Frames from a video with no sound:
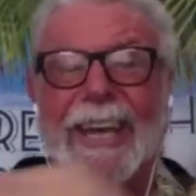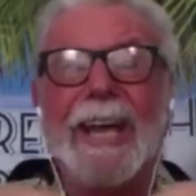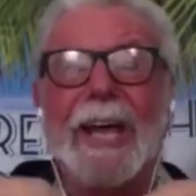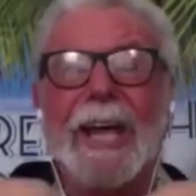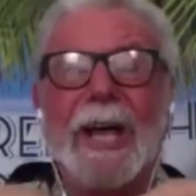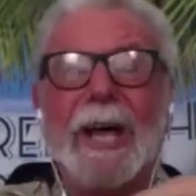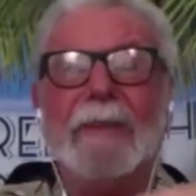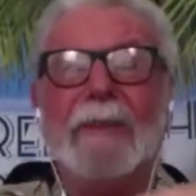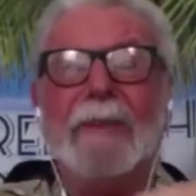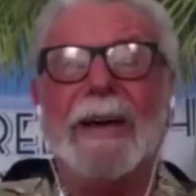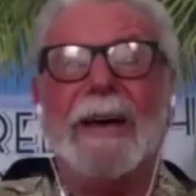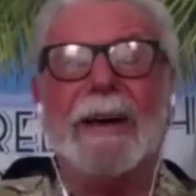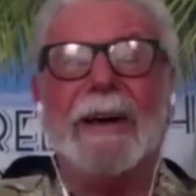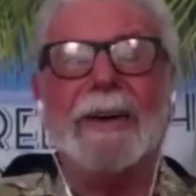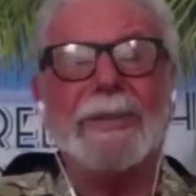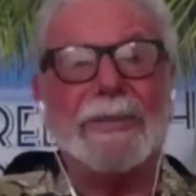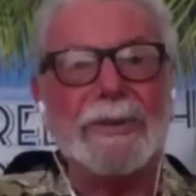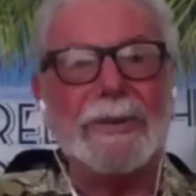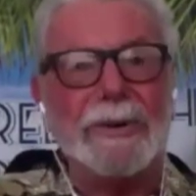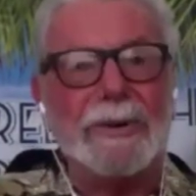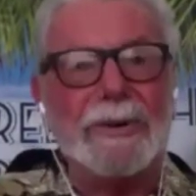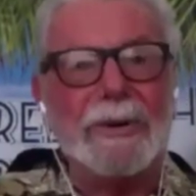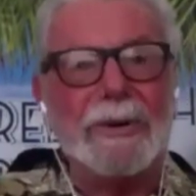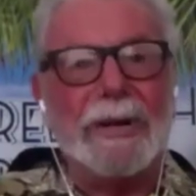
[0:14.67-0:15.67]
about
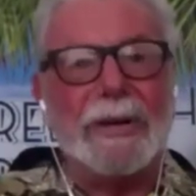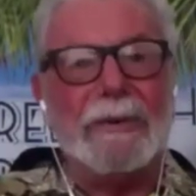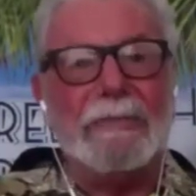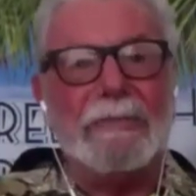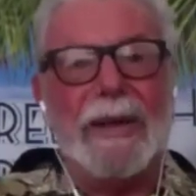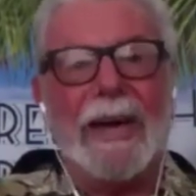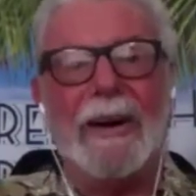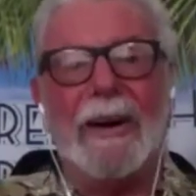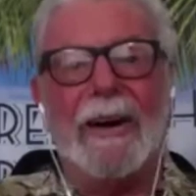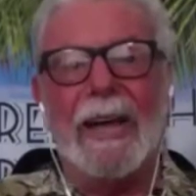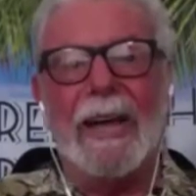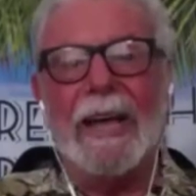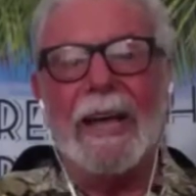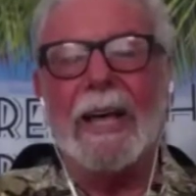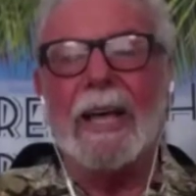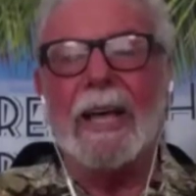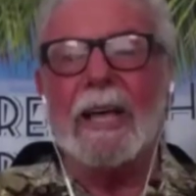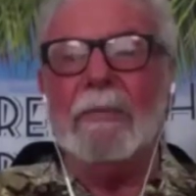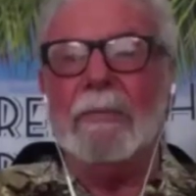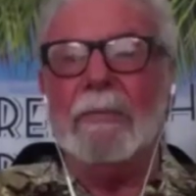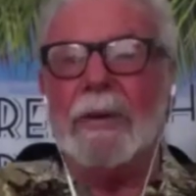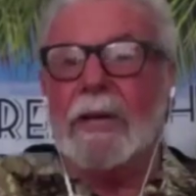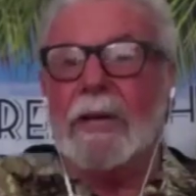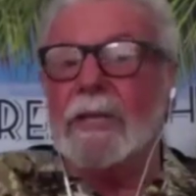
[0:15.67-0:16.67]
talking about it,
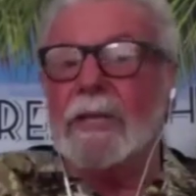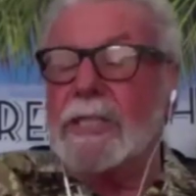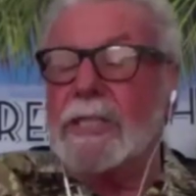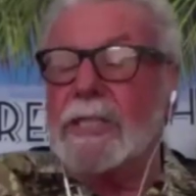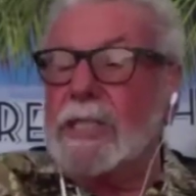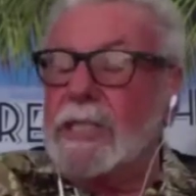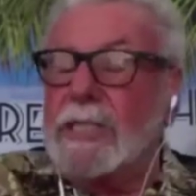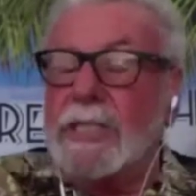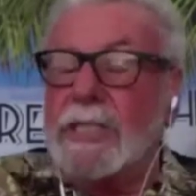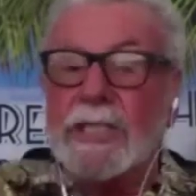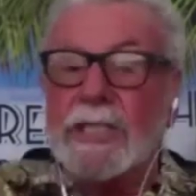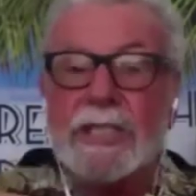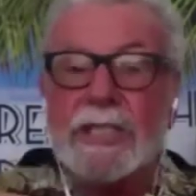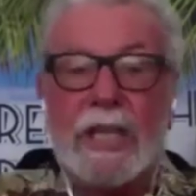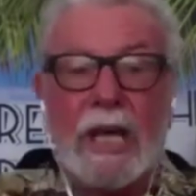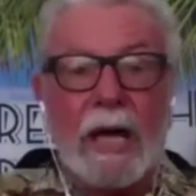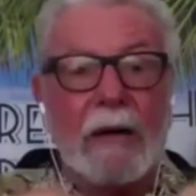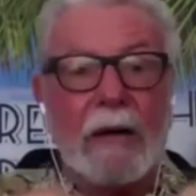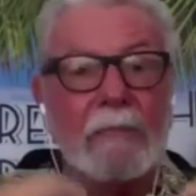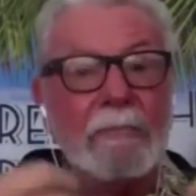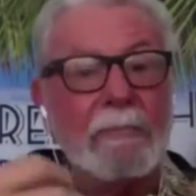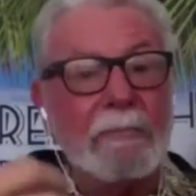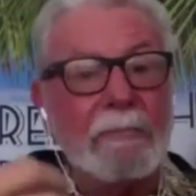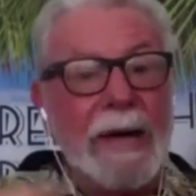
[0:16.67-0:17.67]
because it's just
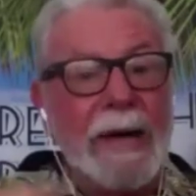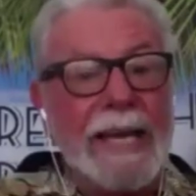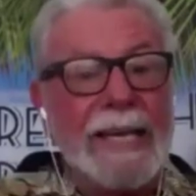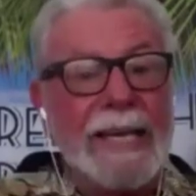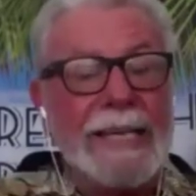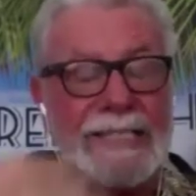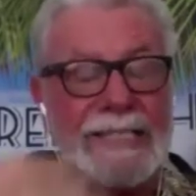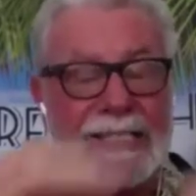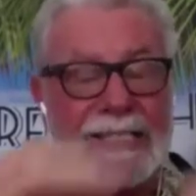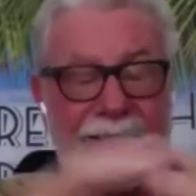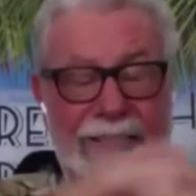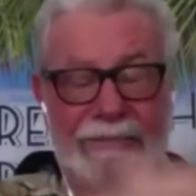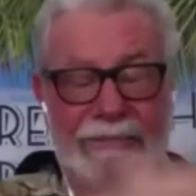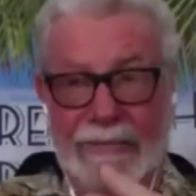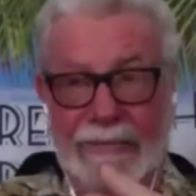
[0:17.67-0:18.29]
amazing.